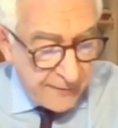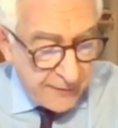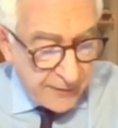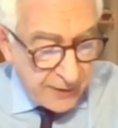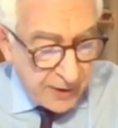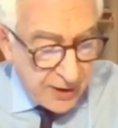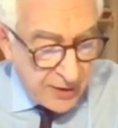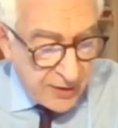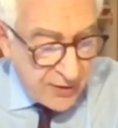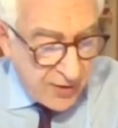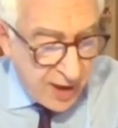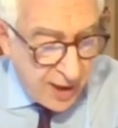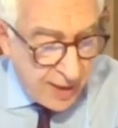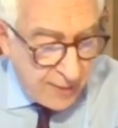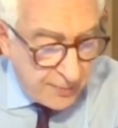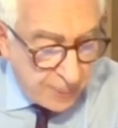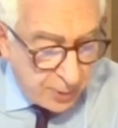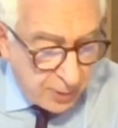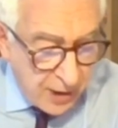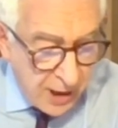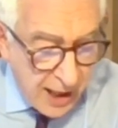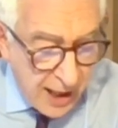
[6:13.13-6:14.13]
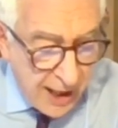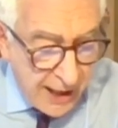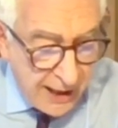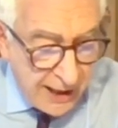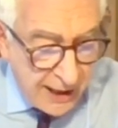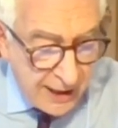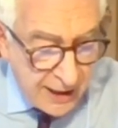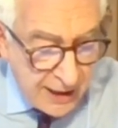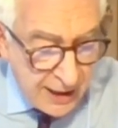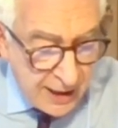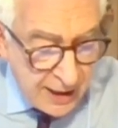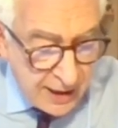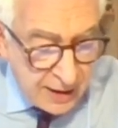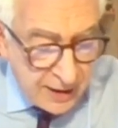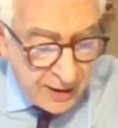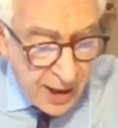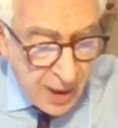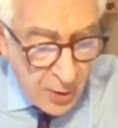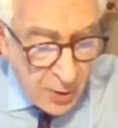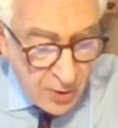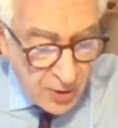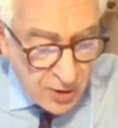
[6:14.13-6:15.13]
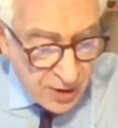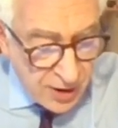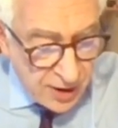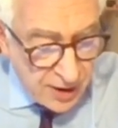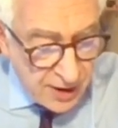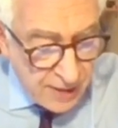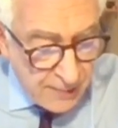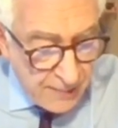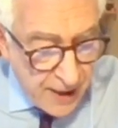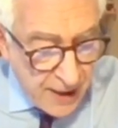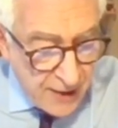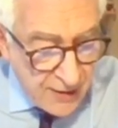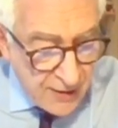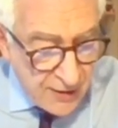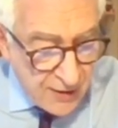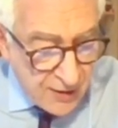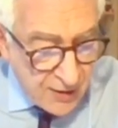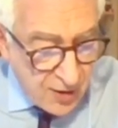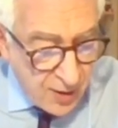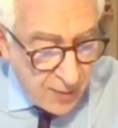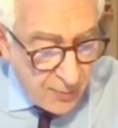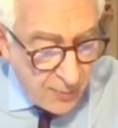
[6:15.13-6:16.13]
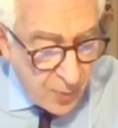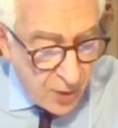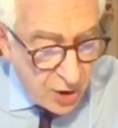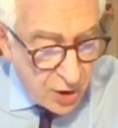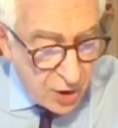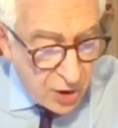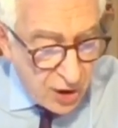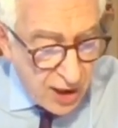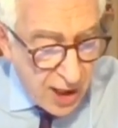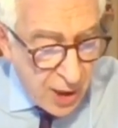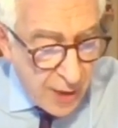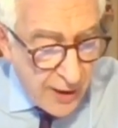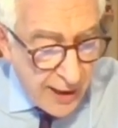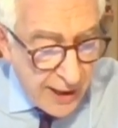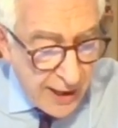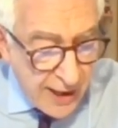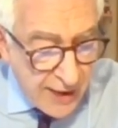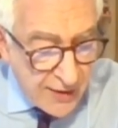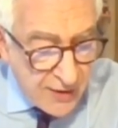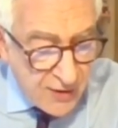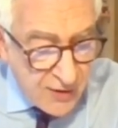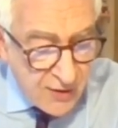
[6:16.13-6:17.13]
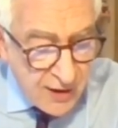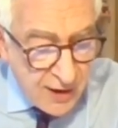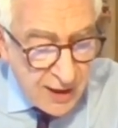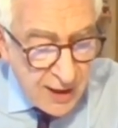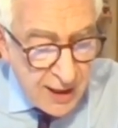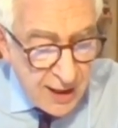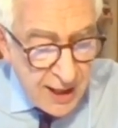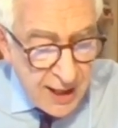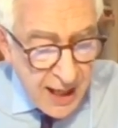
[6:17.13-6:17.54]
for example, I note that the basis on which the ONS